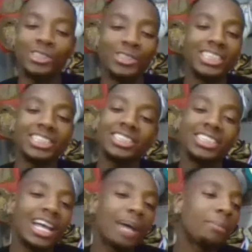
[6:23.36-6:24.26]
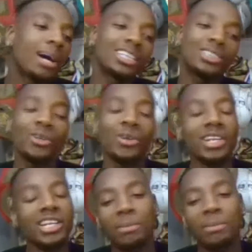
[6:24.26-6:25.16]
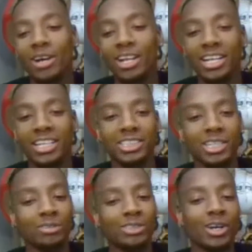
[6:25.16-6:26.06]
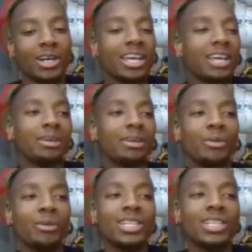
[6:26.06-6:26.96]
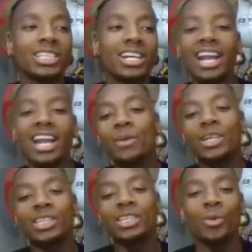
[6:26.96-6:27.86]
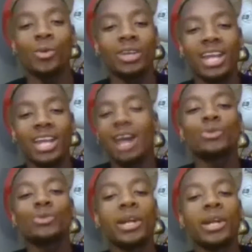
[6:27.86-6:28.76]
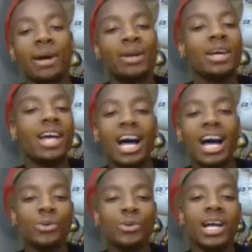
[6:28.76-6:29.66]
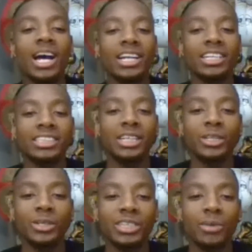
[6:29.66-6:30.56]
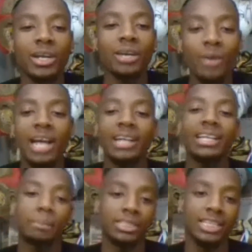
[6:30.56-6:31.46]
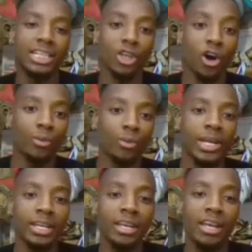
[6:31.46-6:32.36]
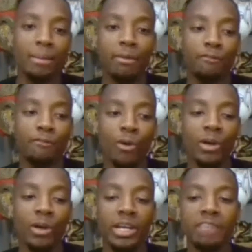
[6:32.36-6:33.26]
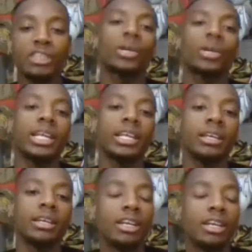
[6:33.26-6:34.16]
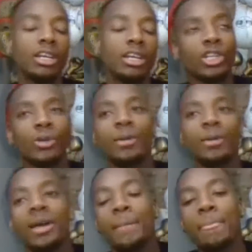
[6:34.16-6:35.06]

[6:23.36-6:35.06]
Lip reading: in the streets and slap box growing up and all of that stuff. So it wasn't nothing that I was worried about. I knew what kind of skills and what I did possess already before even training. So